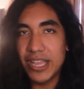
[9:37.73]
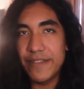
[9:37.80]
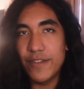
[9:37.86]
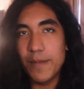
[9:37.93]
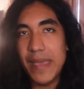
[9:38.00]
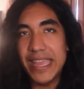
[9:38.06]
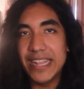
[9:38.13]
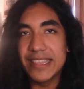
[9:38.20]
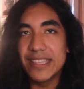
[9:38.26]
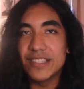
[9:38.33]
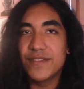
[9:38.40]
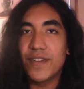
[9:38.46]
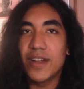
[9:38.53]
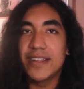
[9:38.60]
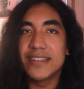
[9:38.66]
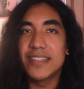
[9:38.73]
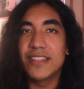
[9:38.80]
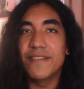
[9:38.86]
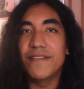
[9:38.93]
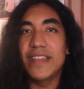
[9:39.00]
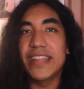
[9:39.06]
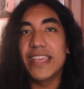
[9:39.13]
If you made it this far into
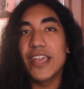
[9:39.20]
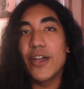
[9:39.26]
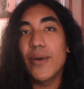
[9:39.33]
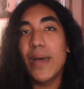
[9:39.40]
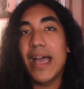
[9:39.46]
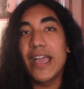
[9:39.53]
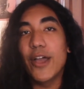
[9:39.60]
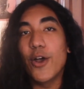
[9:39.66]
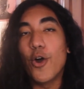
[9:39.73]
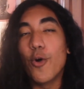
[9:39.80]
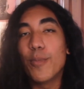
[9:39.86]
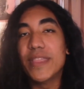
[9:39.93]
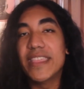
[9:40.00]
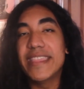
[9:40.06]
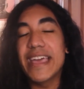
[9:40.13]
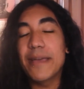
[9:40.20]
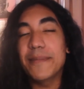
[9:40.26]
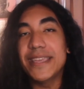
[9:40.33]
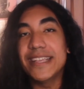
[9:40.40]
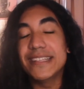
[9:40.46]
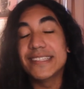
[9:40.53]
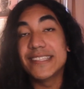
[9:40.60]
the video, I hope that that
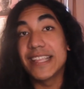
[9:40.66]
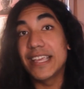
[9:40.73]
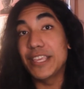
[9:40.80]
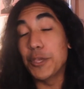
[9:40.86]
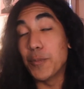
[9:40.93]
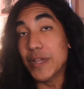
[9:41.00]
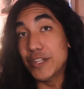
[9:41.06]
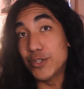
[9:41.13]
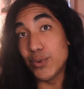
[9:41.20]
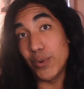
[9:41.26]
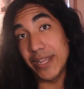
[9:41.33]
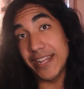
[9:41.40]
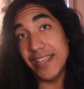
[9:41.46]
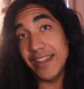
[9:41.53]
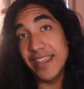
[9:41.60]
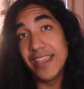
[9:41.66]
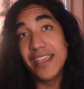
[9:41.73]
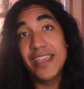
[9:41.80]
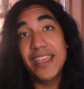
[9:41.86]
means that you enjoyed it.